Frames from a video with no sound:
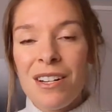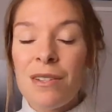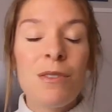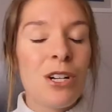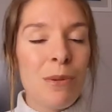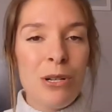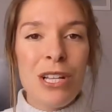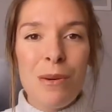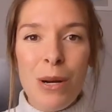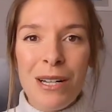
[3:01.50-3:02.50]
or
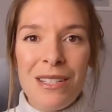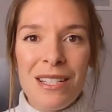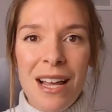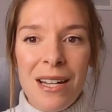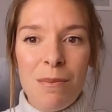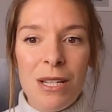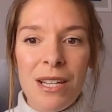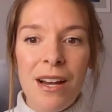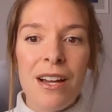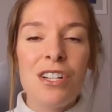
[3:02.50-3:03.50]
30% of pregnancies end in
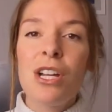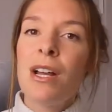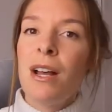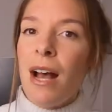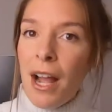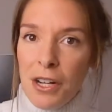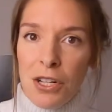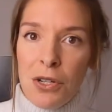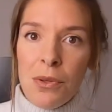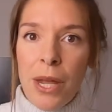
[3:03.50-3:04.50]
miscarriage. I
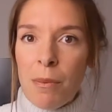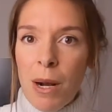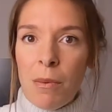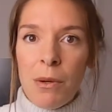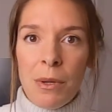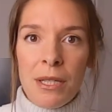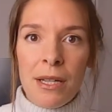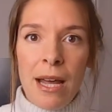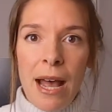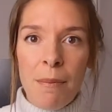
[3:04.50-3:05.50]
knew that it probably wasn't
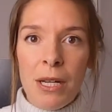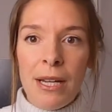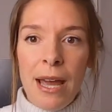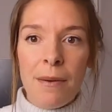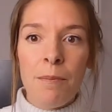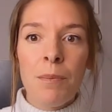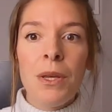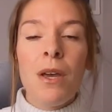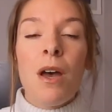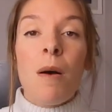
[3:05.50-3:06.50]
going to happen again.
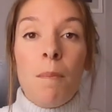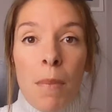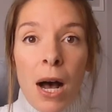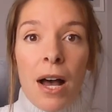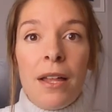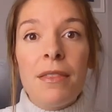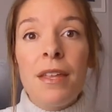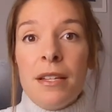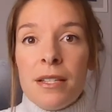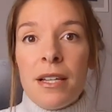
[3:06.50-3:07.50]
But
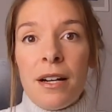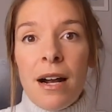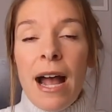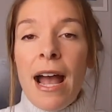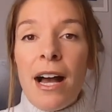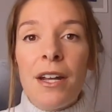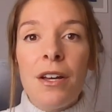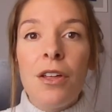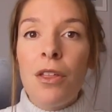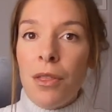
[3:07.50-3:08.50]
this year I had
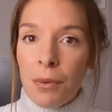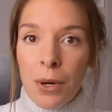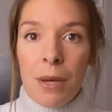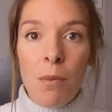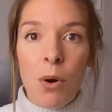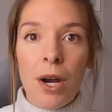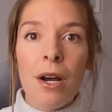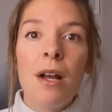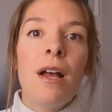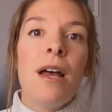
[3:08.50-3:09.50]
3
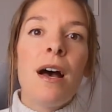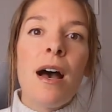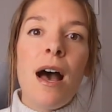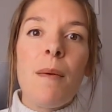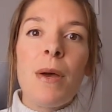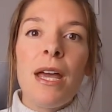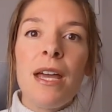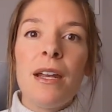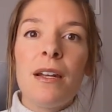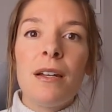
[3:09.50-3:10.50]
more.
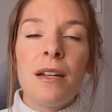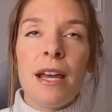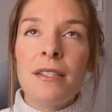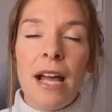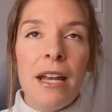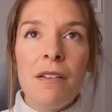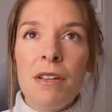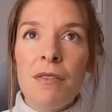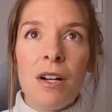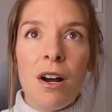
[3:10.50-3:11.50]
And it's kind of
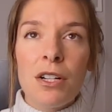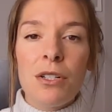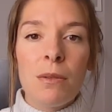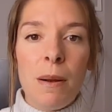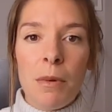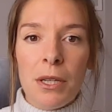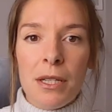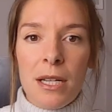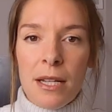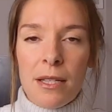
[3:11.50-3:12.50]
even hard to remember the
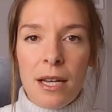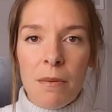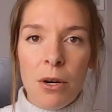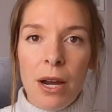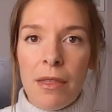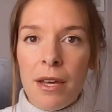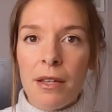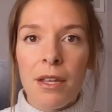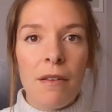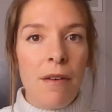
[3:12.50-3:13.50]
dates anymore. I think
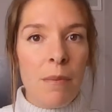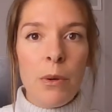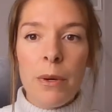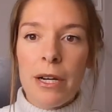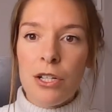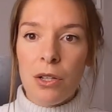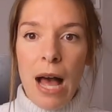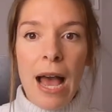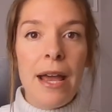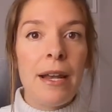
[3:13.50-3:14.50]
in February,
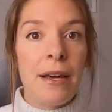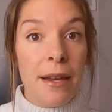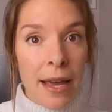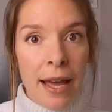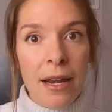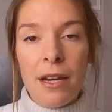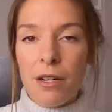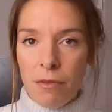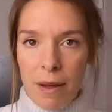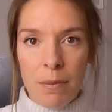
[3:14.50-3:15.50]
July, and again in
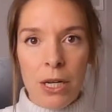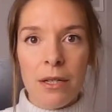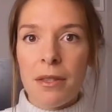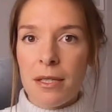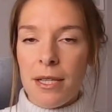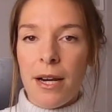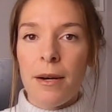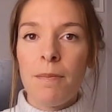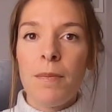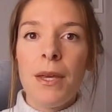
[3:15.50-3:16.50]
November this year.